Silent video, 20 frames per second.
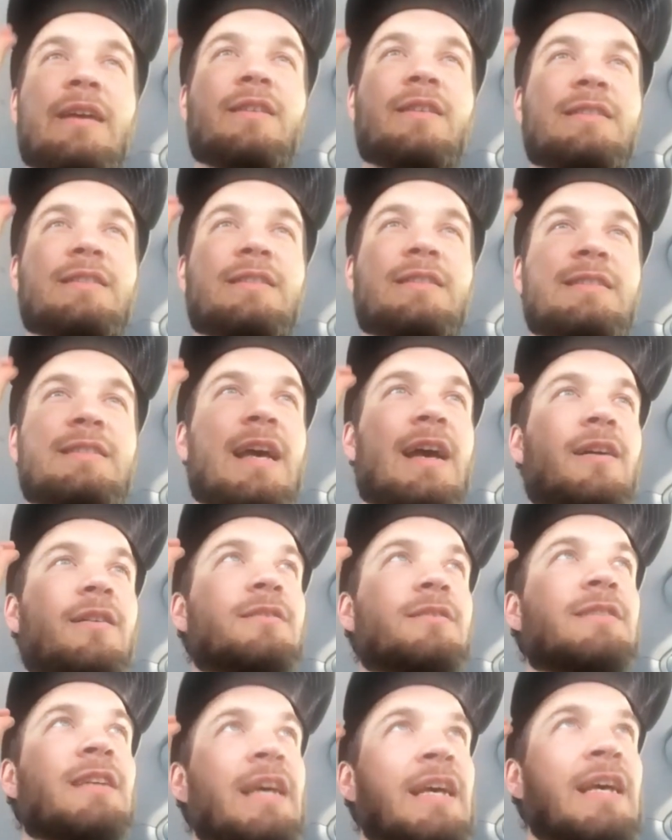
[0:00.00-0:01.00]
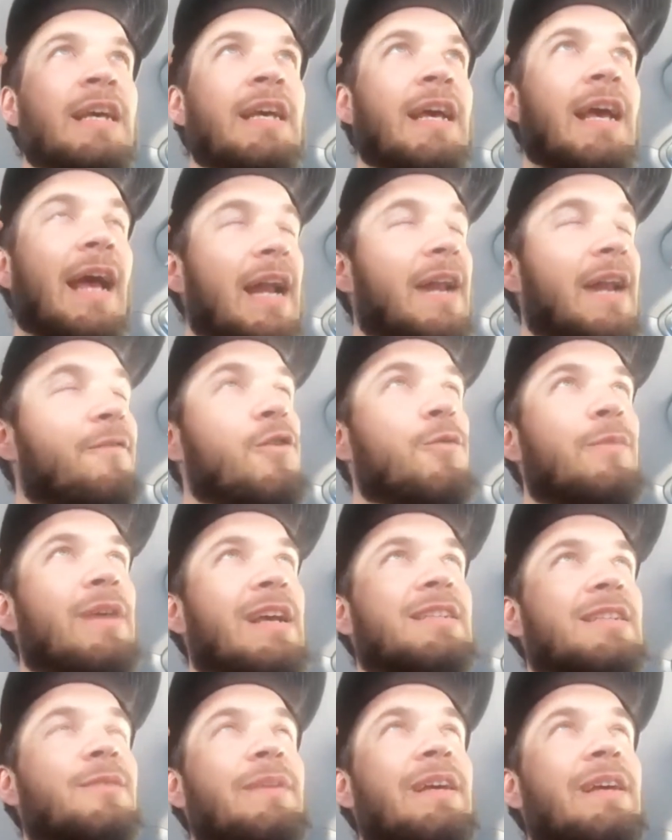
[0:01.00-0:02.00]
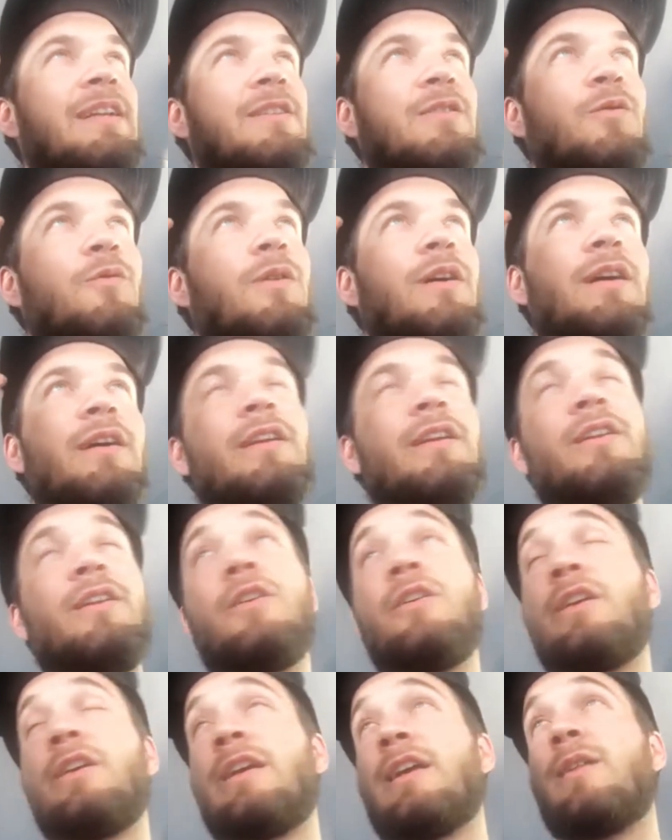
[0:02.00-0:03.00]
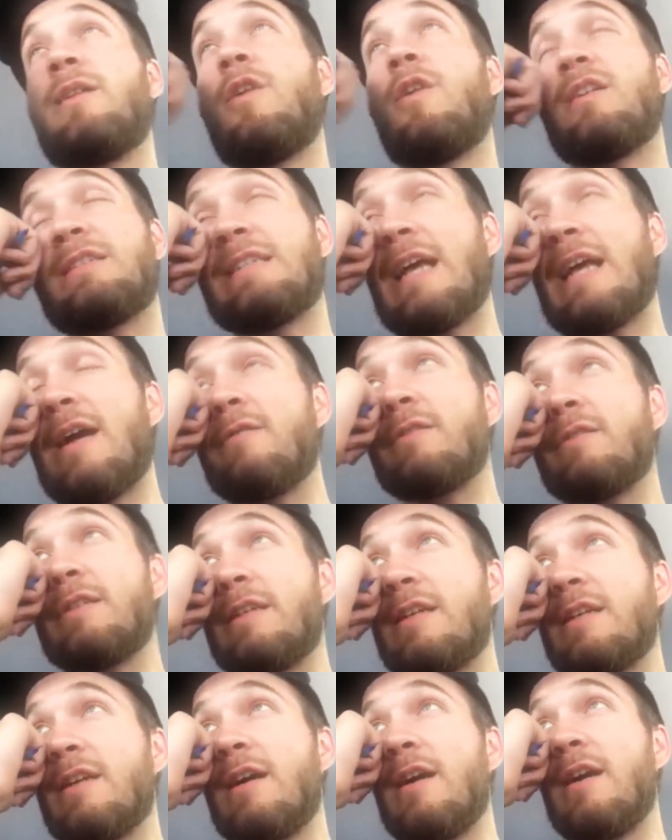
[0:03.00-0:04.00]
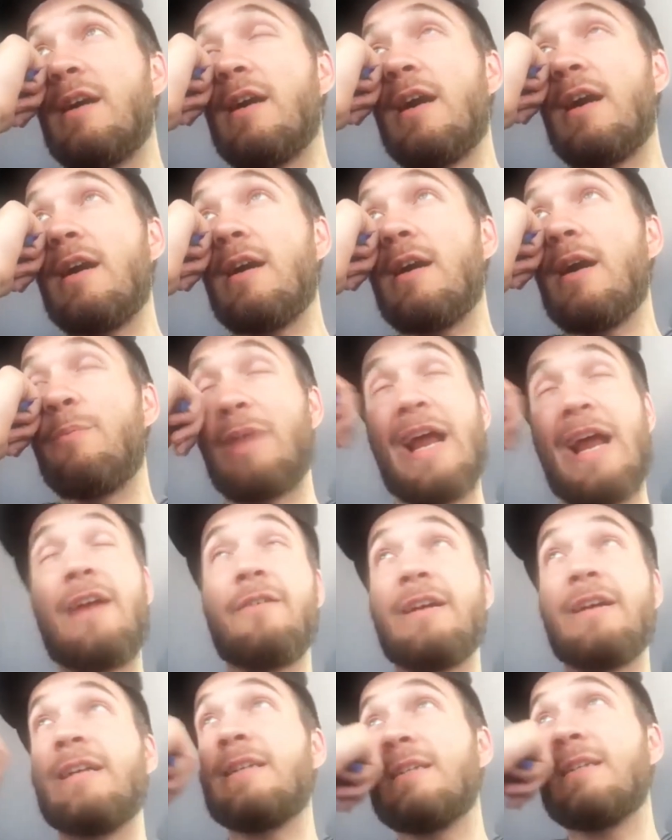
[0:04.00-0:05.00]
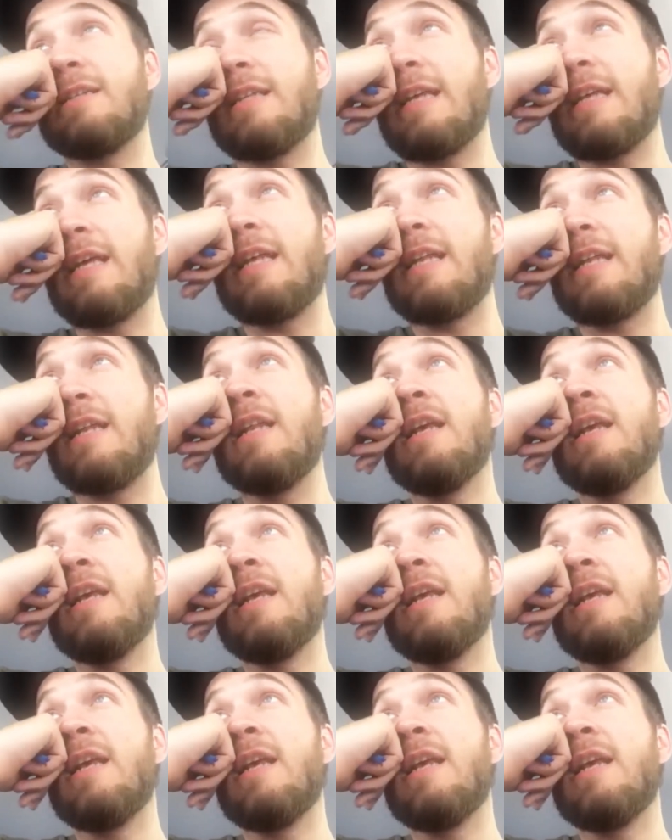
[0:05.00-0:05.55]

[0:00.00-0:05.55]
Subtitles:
the sounds. And if you mix them in to where, you know, you get them all sounding apparent, then